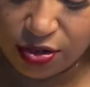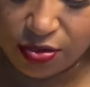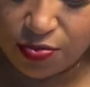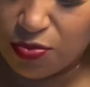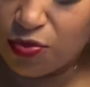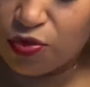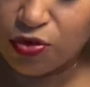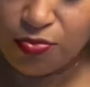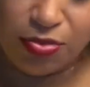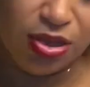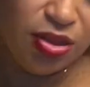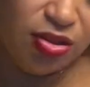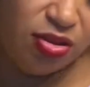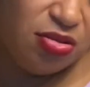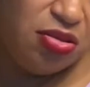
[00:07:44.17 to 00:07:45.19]
more
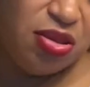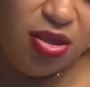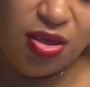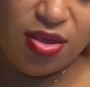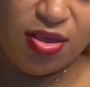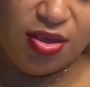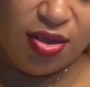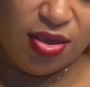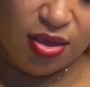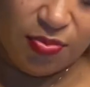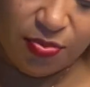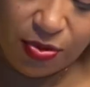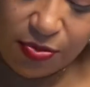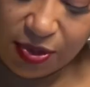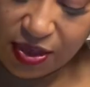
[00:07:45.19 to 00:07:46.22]
milk.
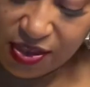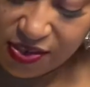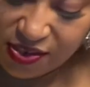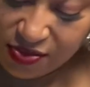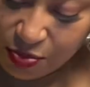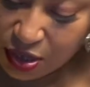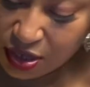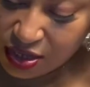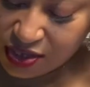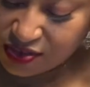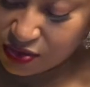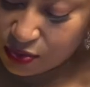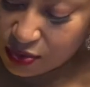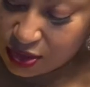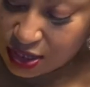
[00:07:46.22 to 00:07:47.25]
But because this milk is
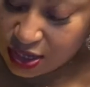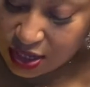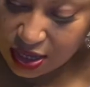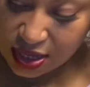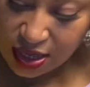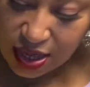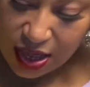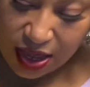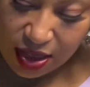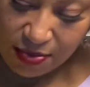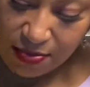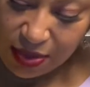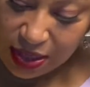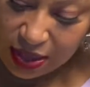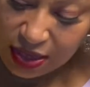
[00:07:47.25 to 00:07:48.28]
so thick, I
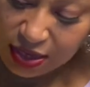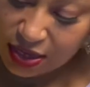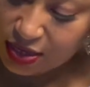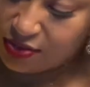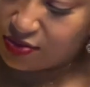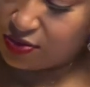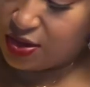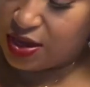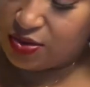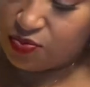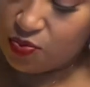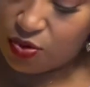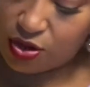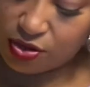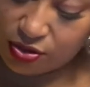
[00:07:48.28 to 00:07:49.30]
may not need to add
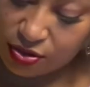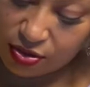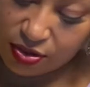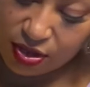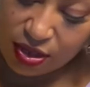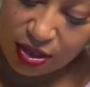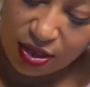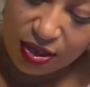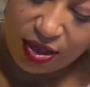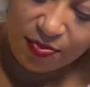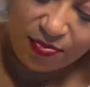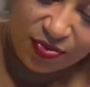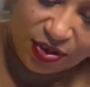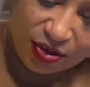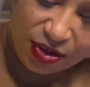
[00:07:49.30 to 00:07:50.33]
water. I'm
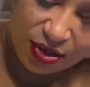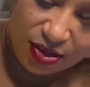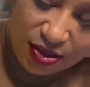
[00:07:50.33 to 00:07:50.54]
sorry.